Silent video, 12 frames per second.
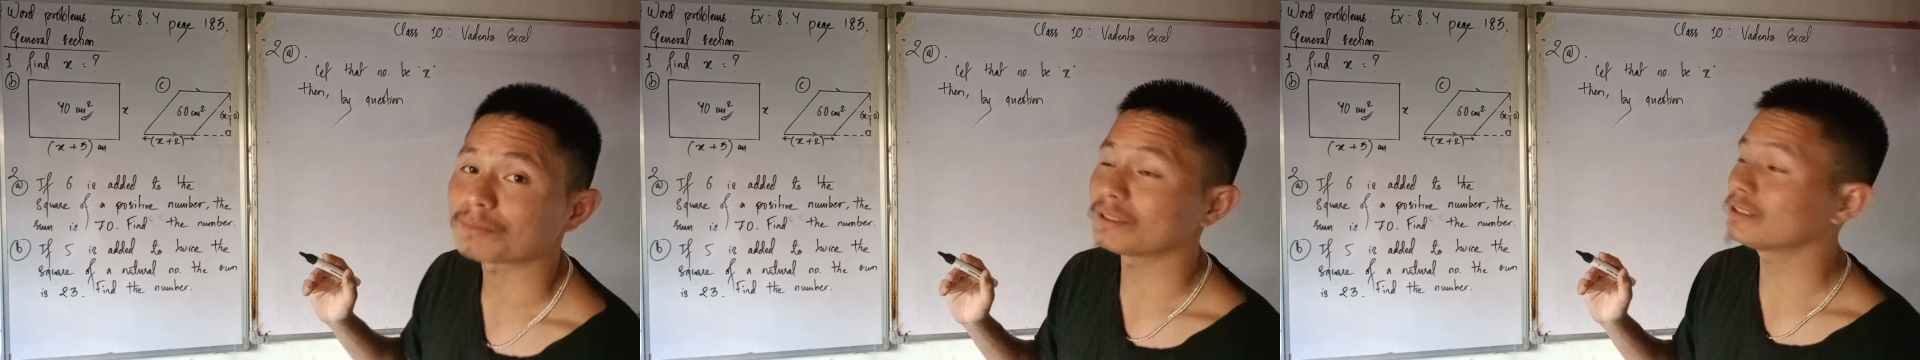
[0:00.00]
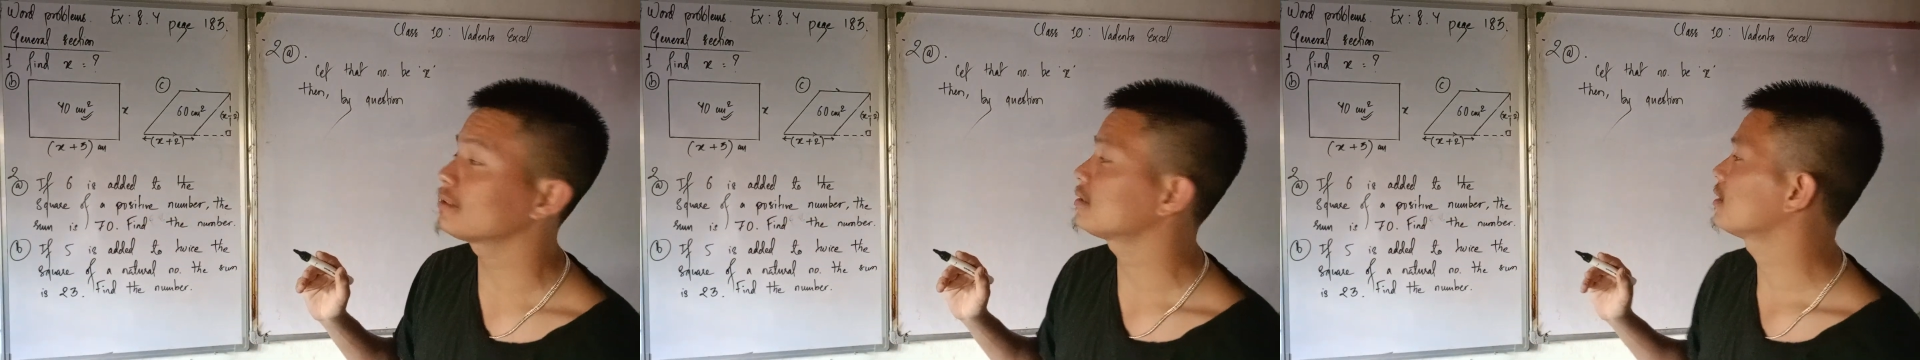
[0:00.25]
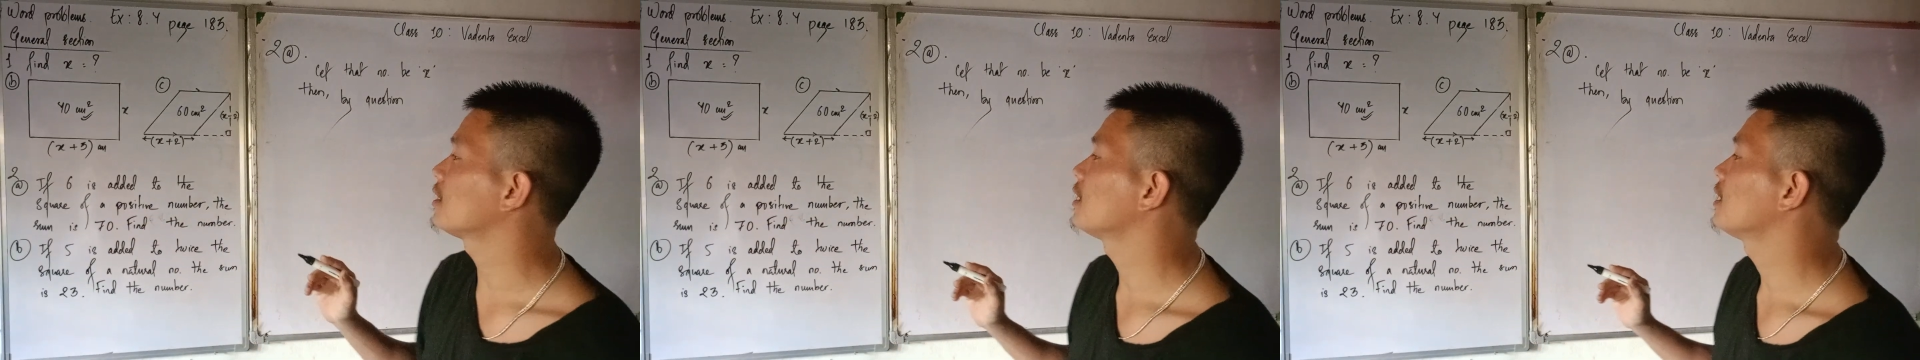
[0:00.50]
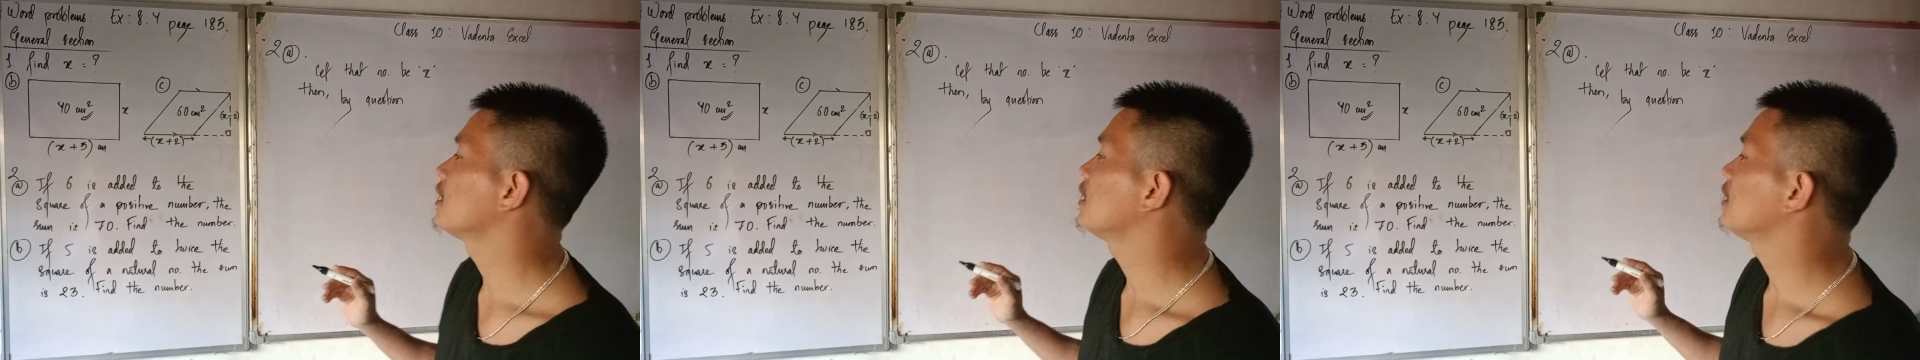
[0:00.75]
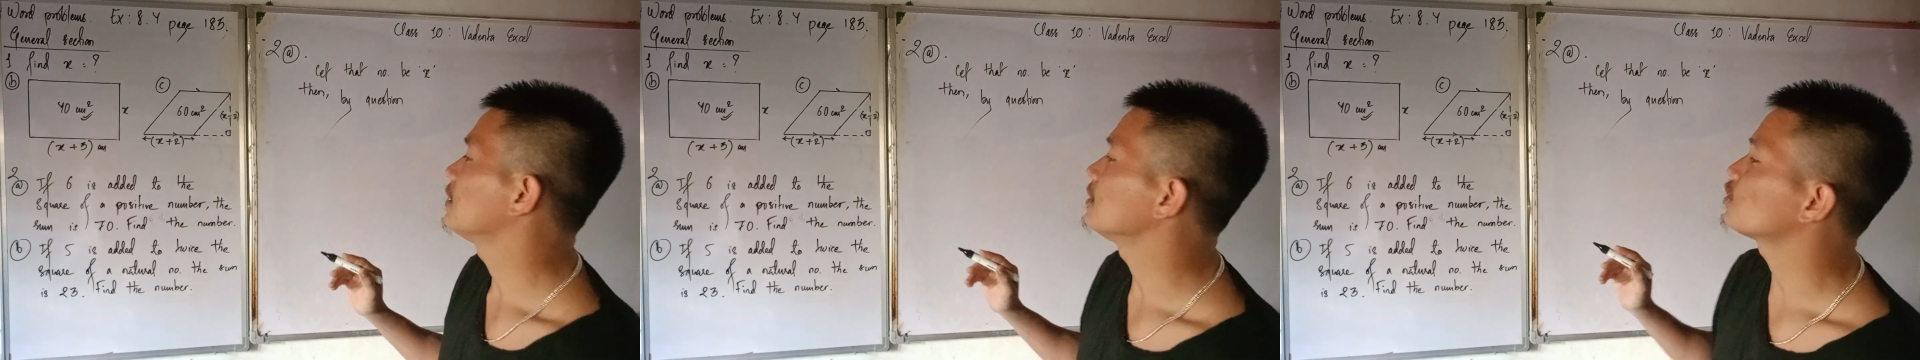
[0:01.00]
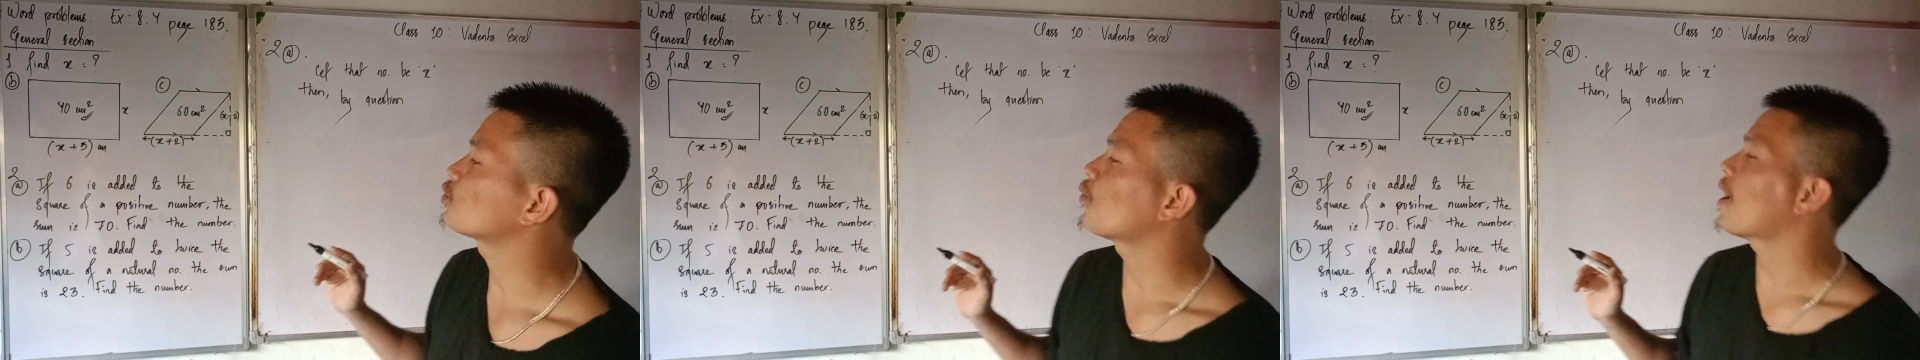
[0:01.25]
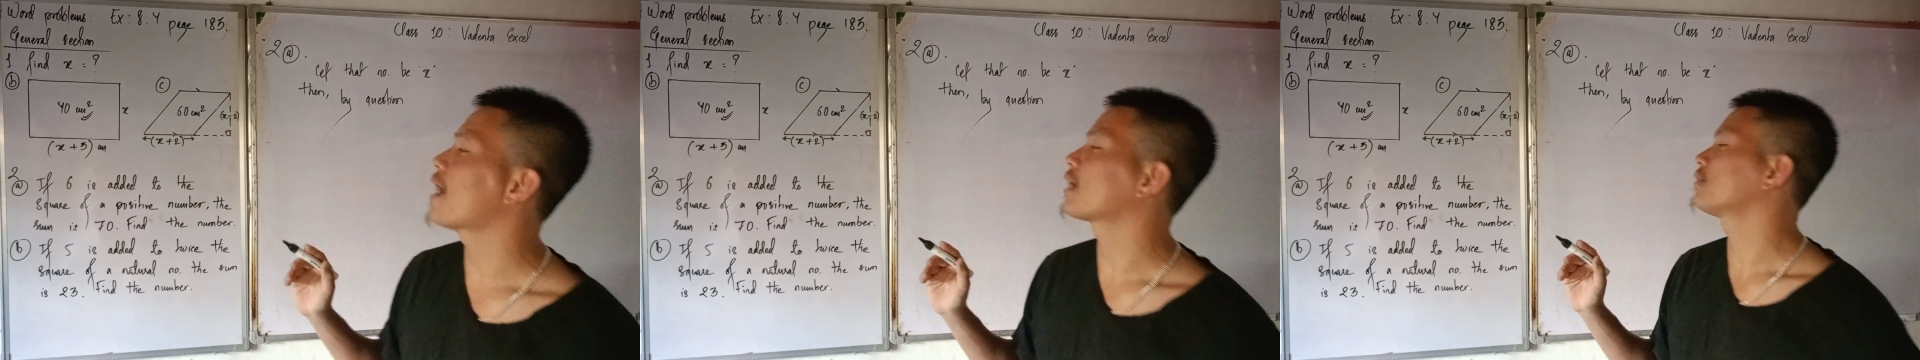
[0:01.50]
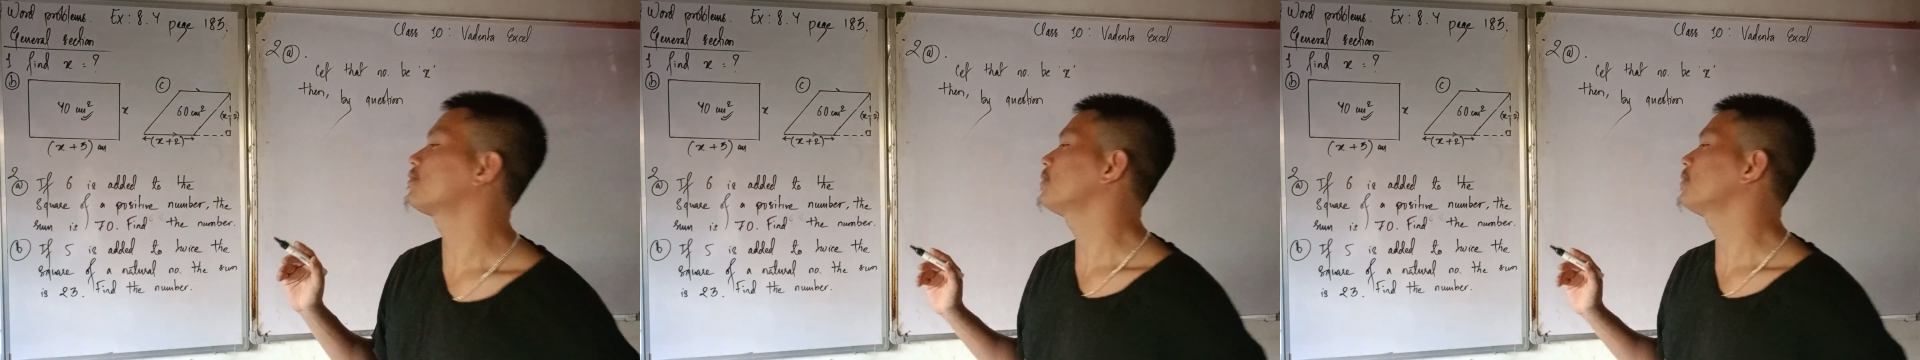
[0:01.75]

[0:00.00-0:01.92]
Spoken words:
means square of